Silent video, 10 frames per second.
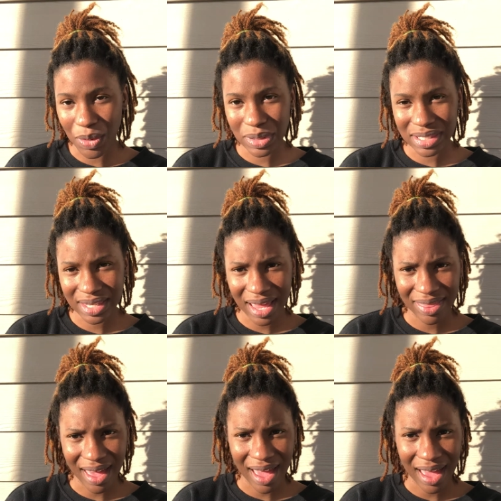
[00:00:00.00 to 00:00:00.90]
would say
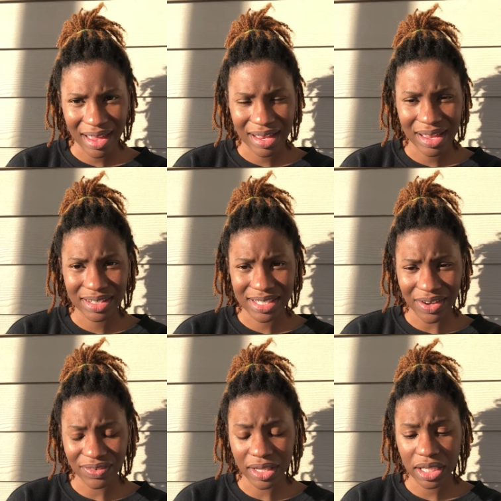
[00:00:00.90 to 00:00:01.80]
that
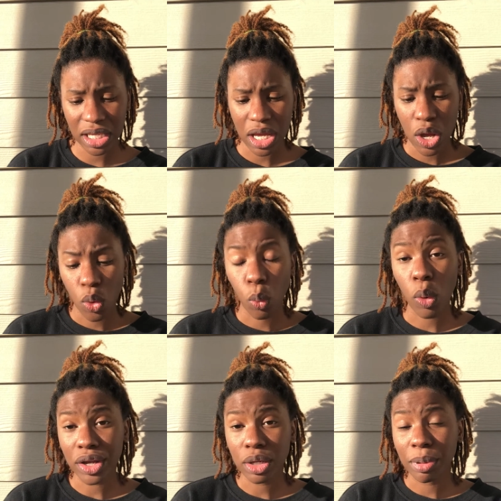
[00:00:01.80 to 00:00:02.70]
definitely what
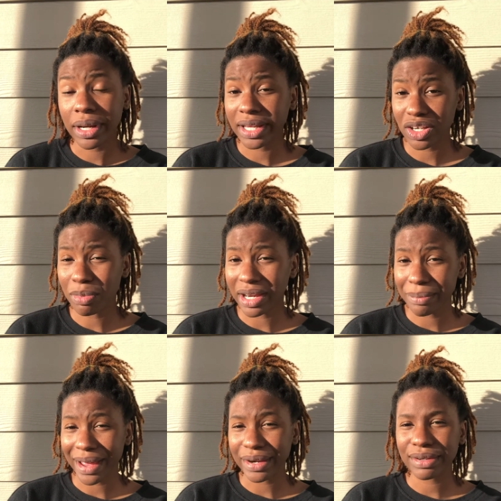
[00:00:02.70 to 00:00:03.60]
you're putting in your body
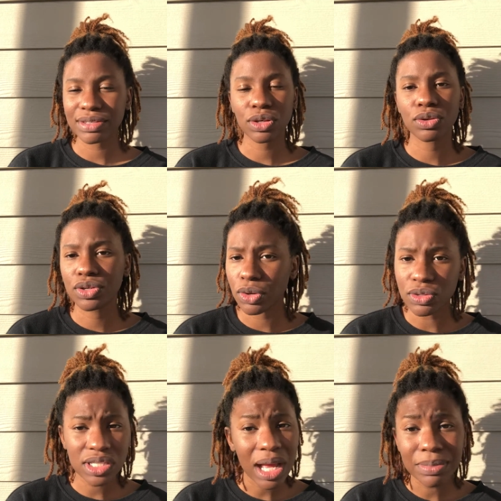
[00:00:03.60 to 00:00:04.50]
matters. So don't
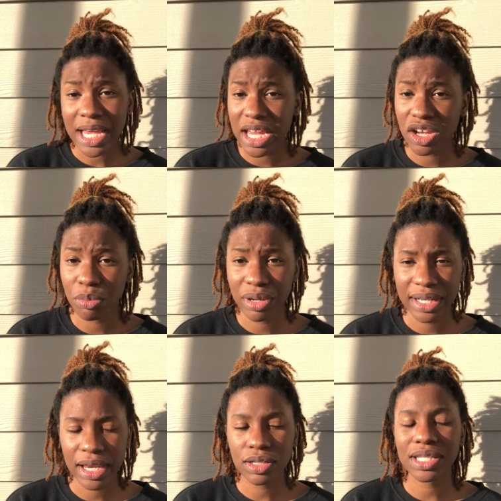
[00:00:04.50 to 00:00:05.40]
stop taking your
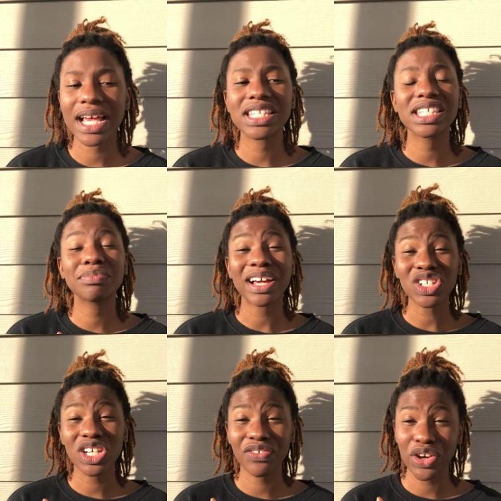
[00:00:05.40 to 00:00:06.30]
prenatals, especially
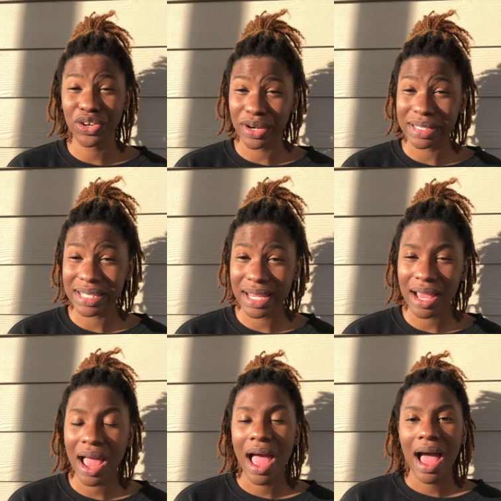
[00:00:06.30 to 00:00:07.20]
if you're nursing.
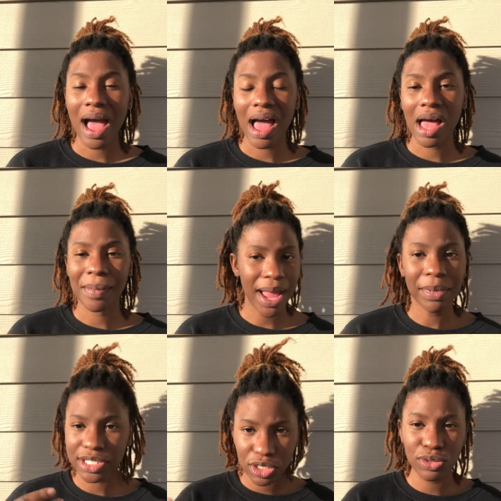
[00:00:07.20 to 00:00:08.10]
I'm
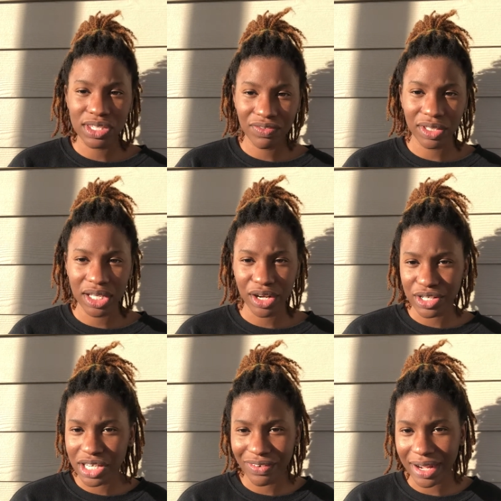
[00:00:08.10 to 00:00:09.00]
exclusively
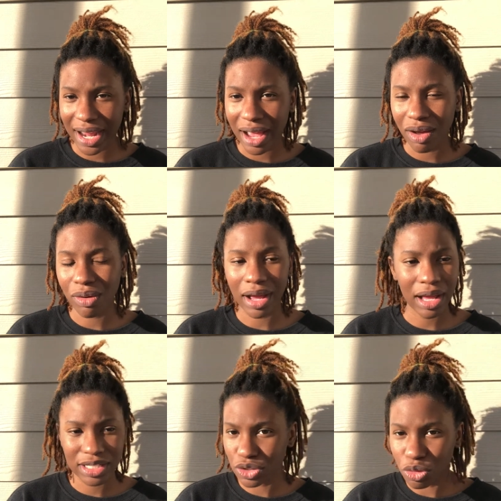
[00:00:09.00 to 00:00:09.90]
nursing right now. I
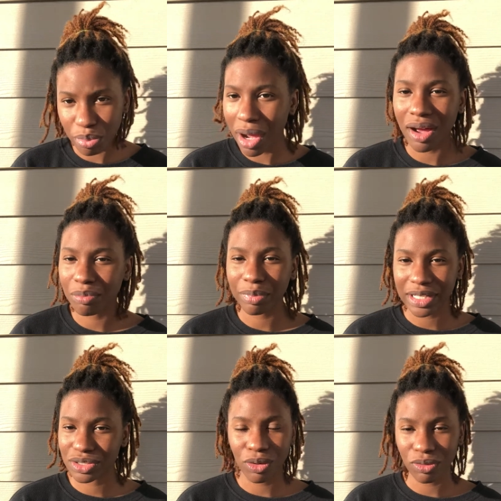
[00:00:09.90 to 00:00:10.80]
don't pump, I
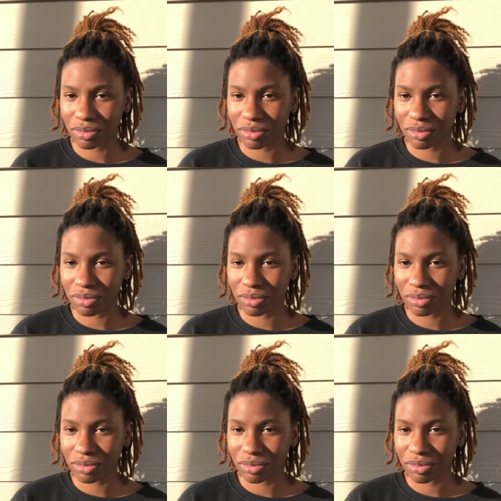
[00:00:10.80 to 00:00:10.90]
don't